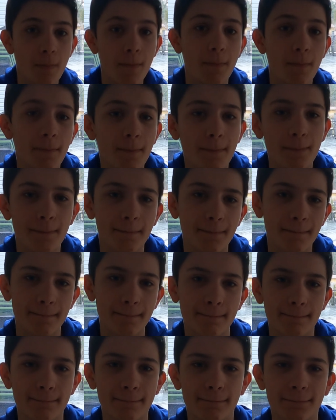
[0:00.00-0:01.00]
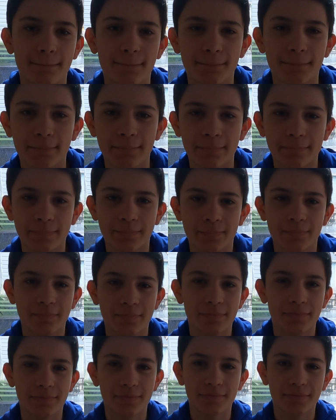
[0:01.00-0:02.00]
All right, we'll see you in
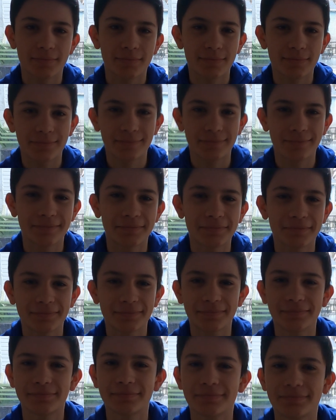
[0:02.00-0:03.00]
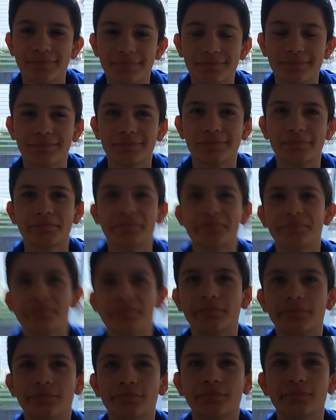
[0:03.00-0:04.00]
24 hours, which in video time
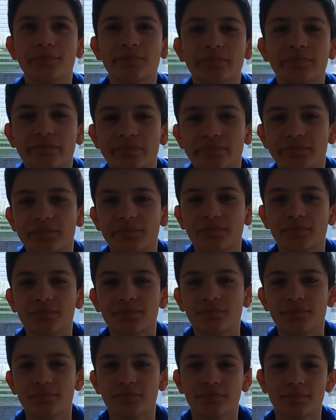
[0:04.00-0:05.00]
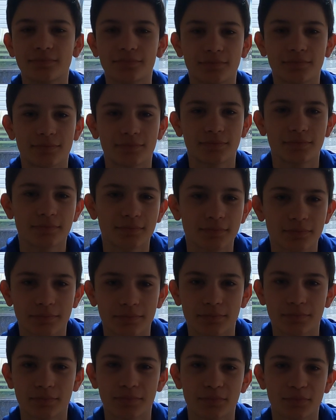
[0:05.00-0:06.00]
will be a couple seconds. Don't forget,
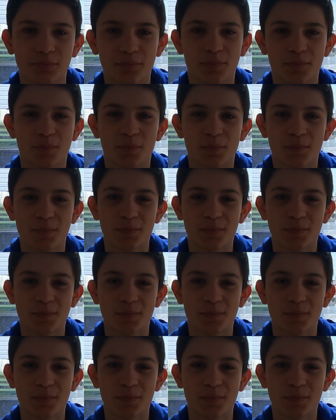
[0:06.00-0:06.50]
like, subscribe.